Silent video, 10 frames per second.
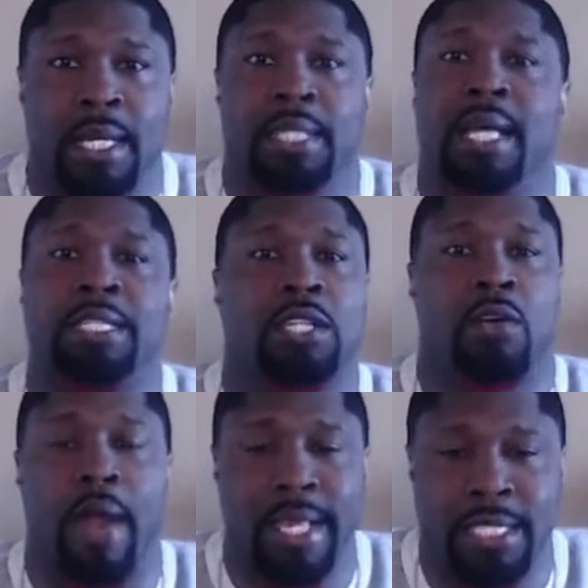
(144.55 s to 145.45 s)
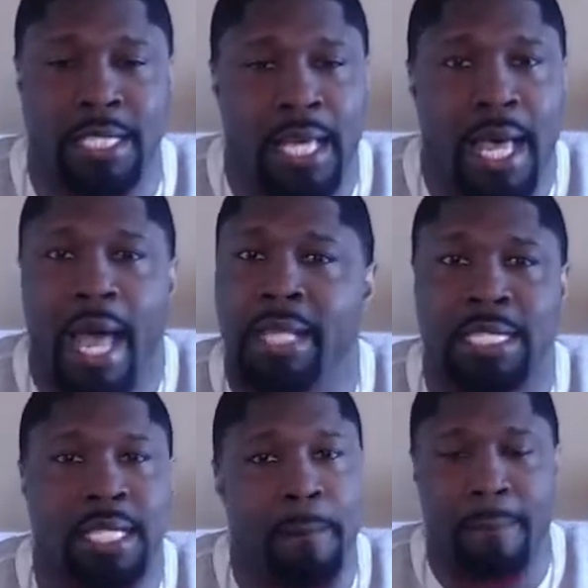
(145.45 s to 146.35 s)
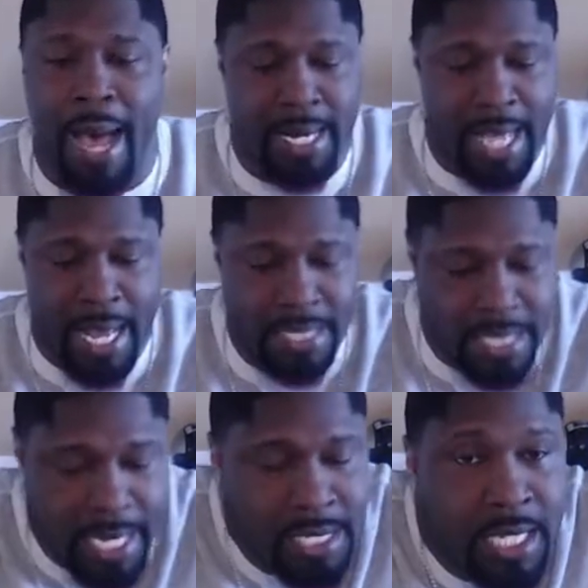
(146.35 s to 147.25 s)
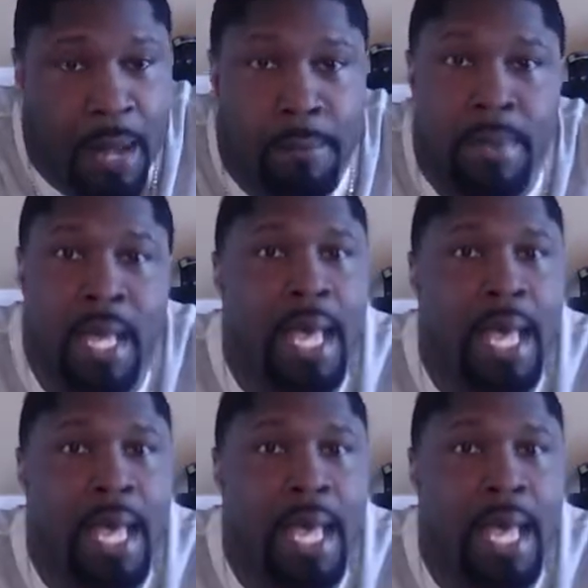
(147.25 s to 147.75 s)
That's crazy. And somebody got to say something.